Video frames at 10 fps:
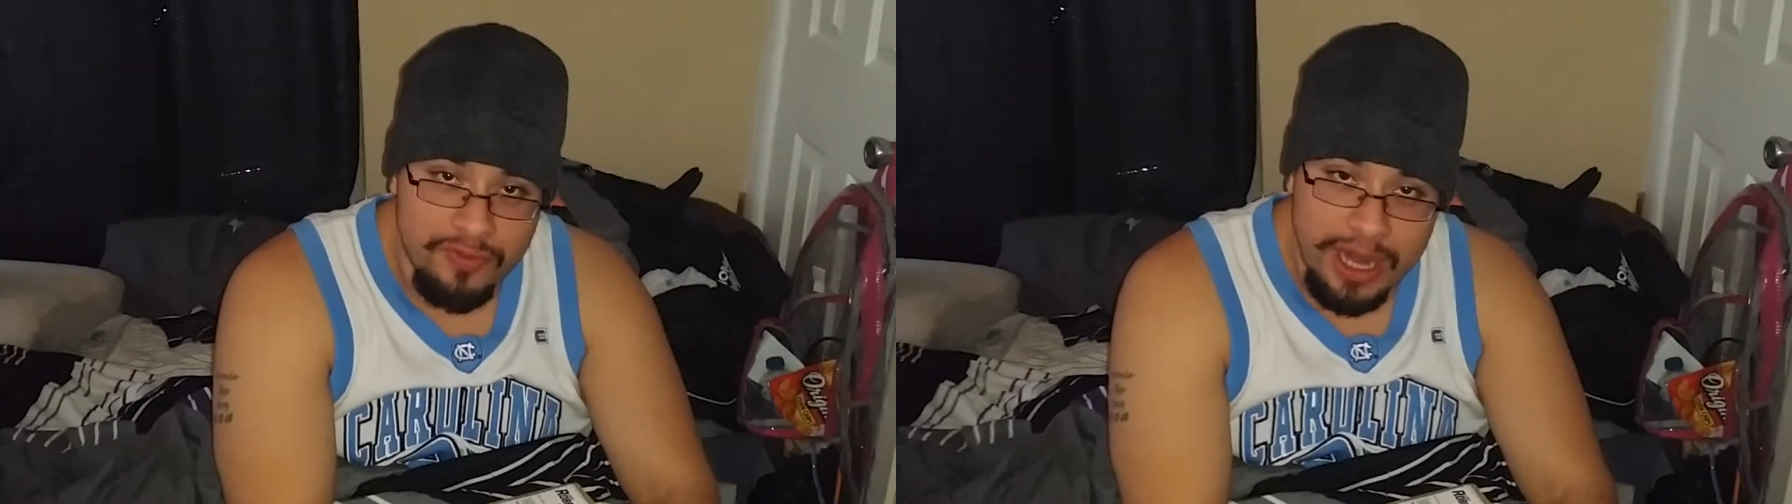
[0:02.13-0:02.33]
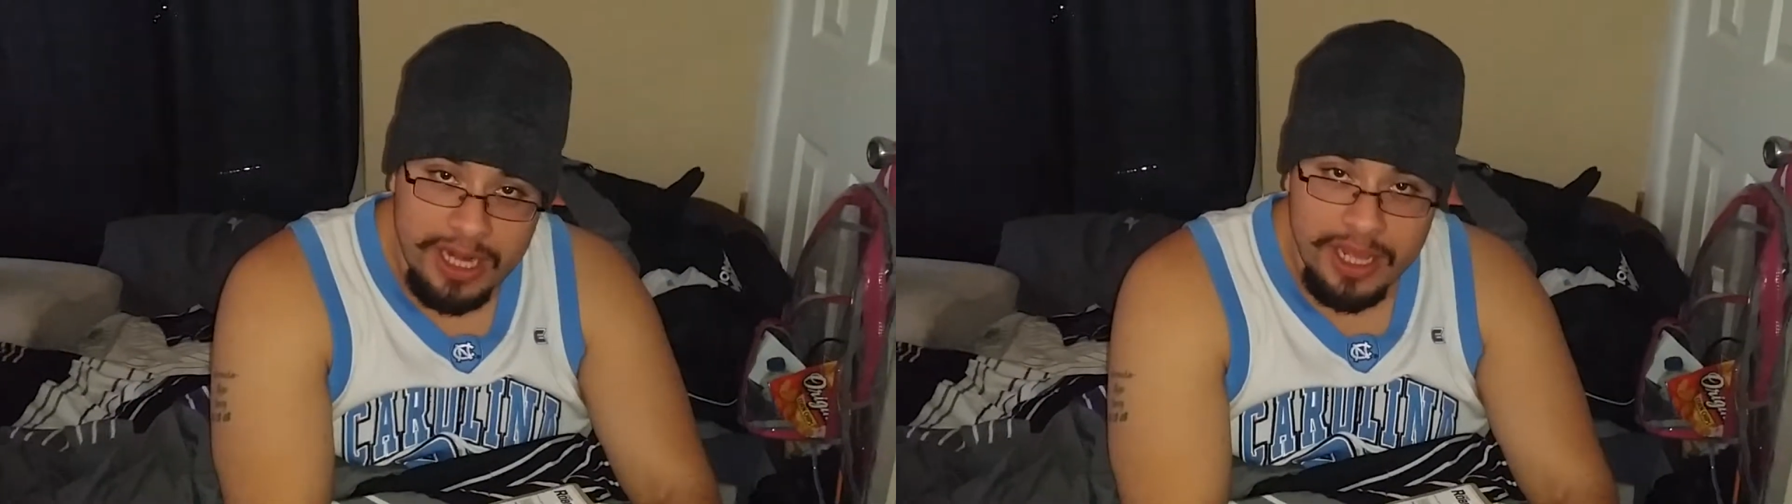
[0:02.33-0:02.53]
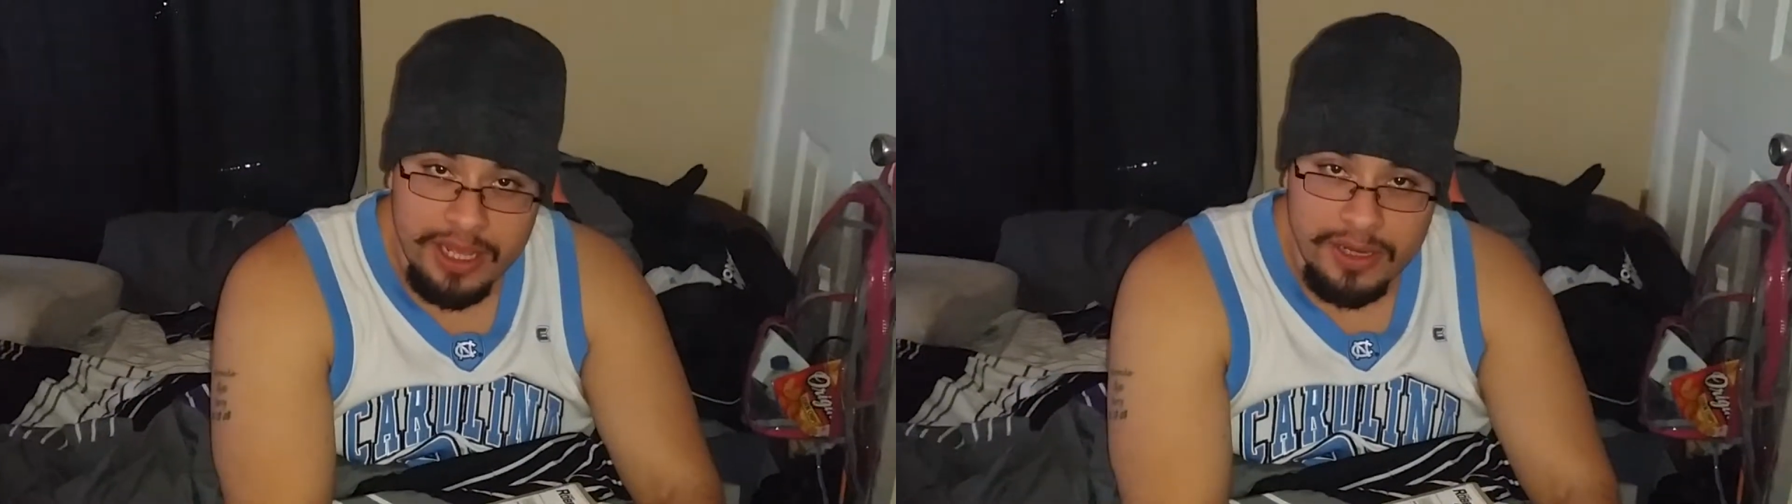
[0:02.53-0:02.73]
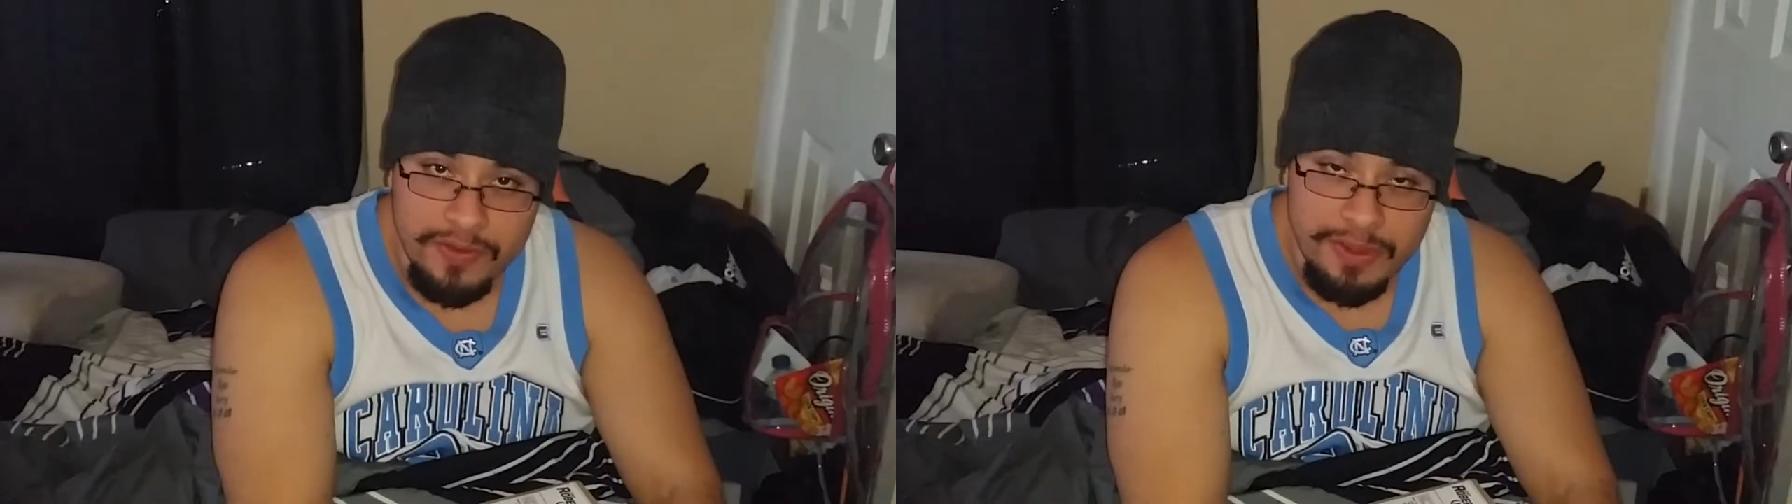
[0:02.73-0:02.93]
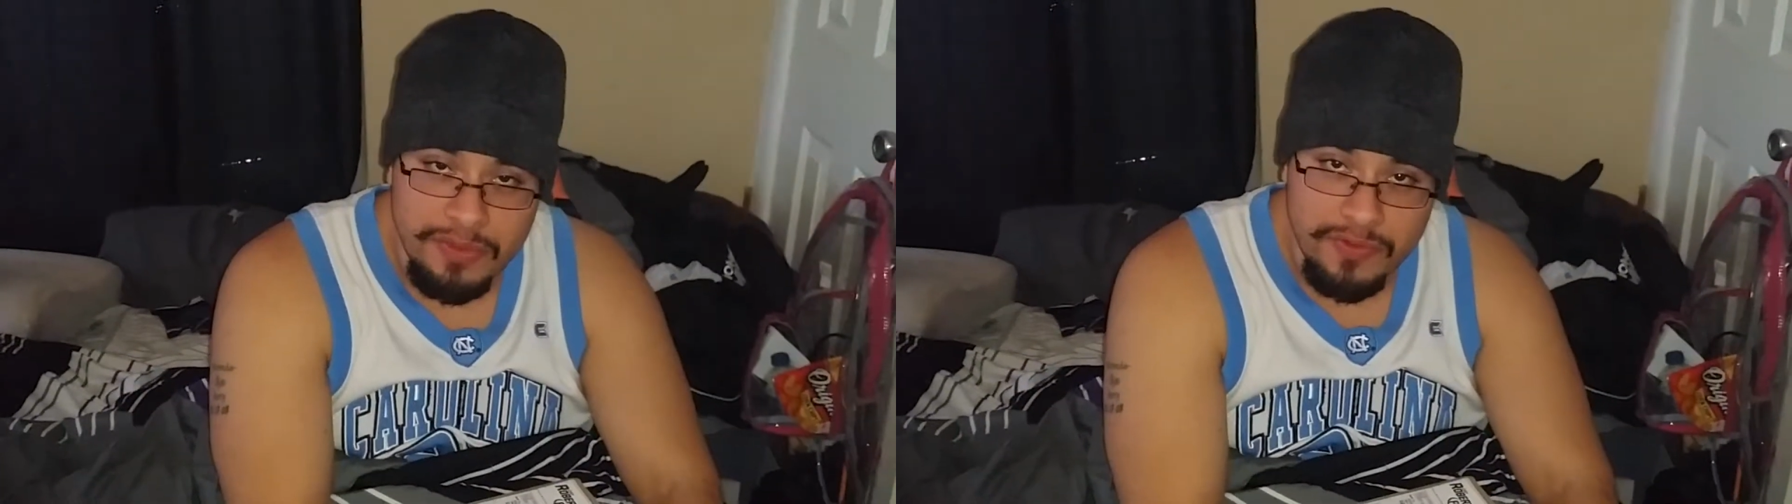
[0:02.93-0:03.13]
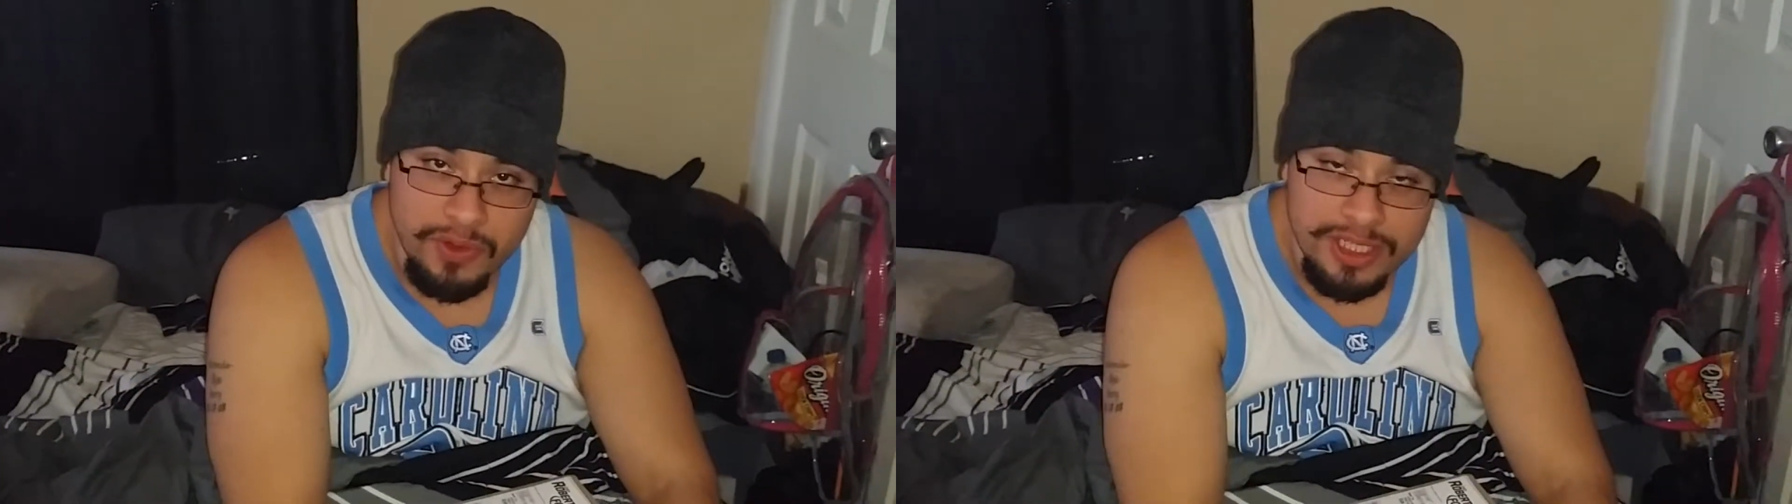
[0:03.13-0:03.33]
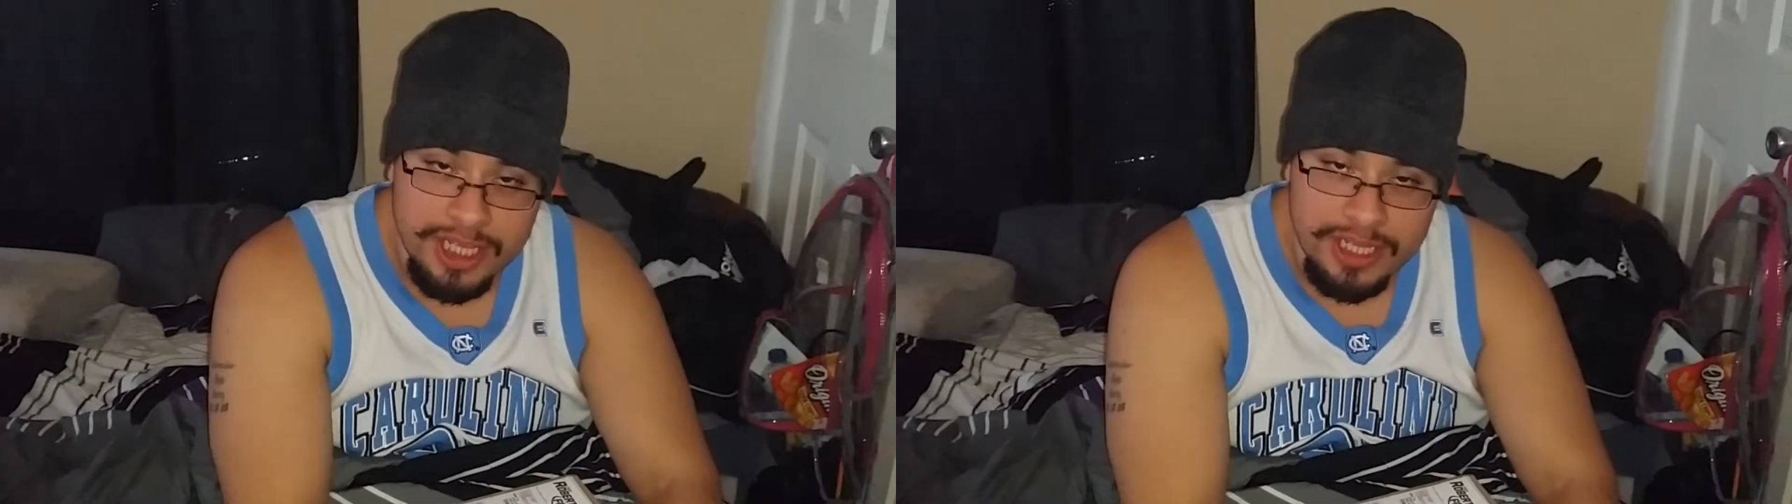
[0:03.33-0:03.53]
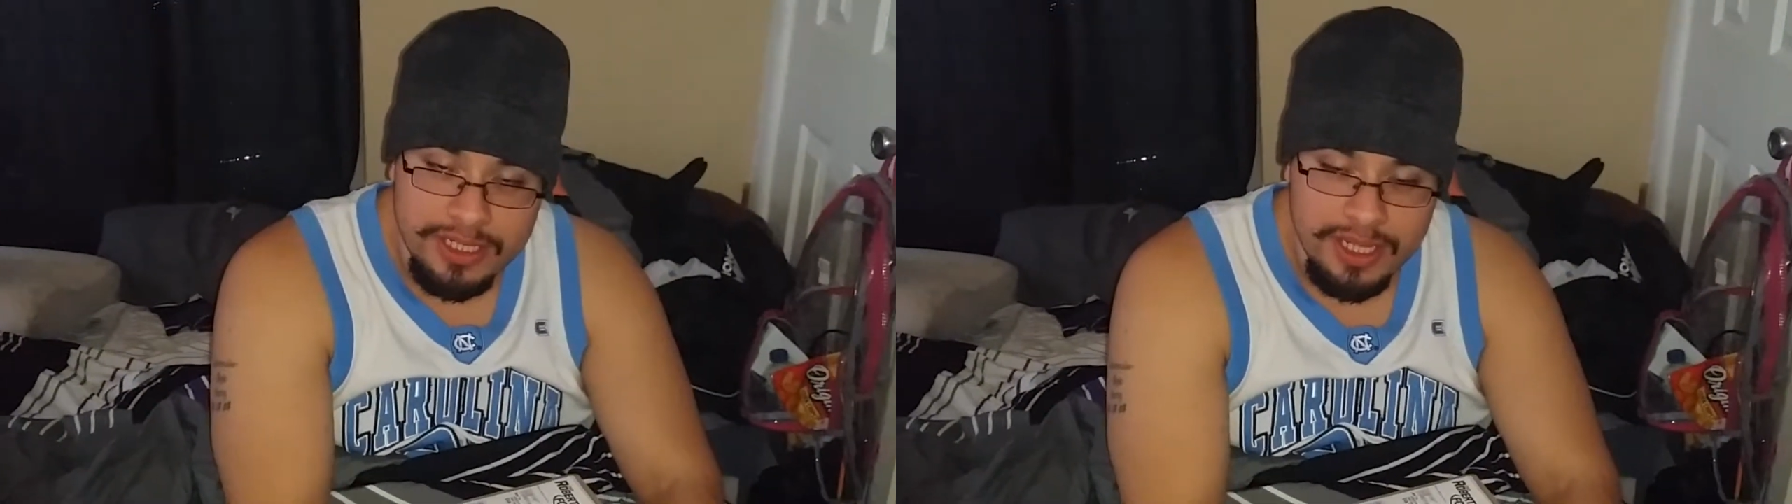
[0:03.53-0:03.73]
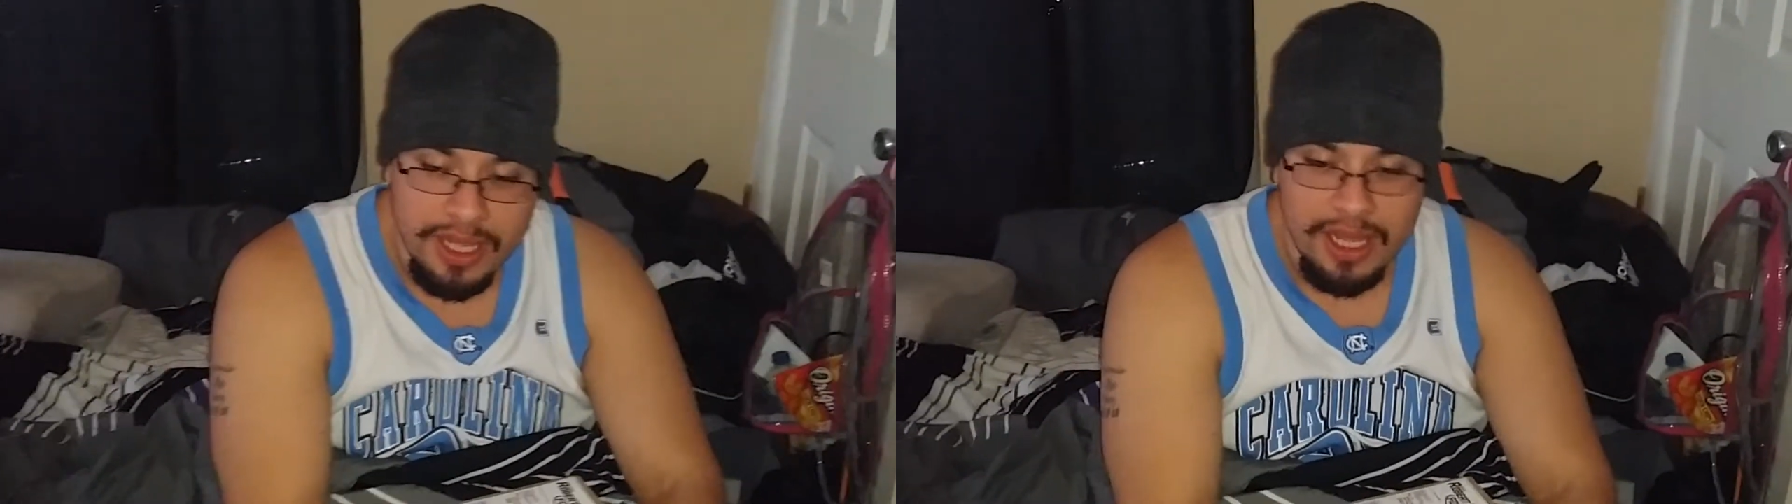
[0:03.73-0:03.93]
Friday, November 14th,